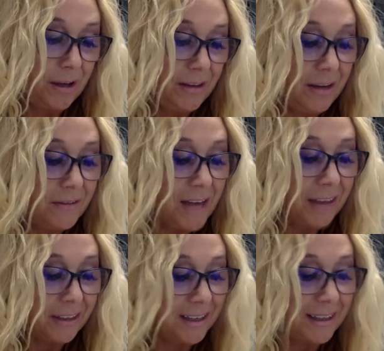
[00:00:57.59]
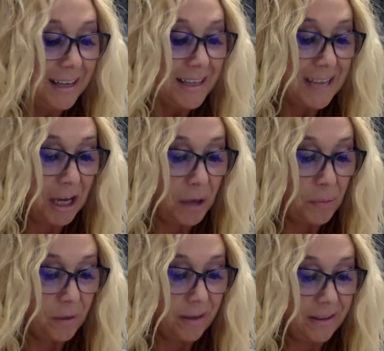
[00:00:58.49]
they have nothing to
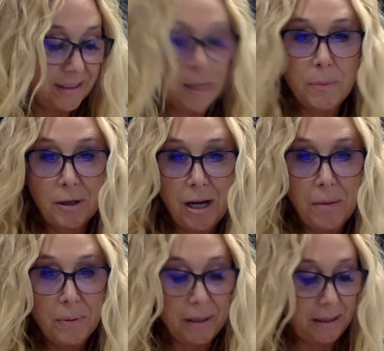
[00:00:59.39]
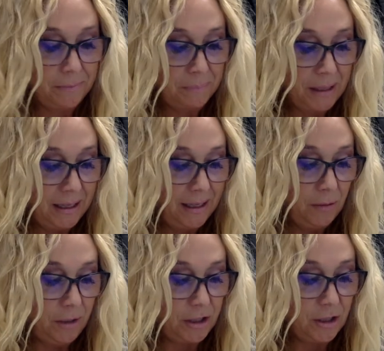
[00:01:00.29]
help with except their company,
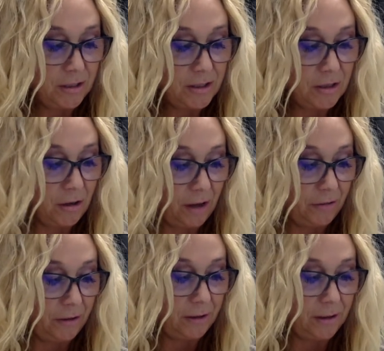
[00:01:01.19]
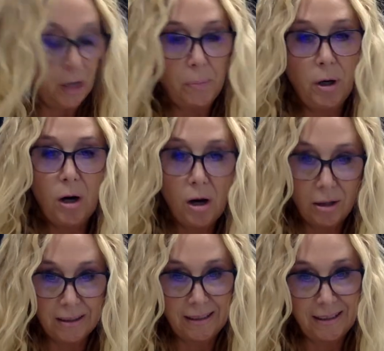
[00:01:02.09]
which is often
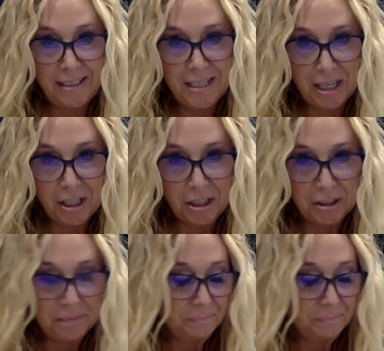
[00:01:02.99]
appallingly dull.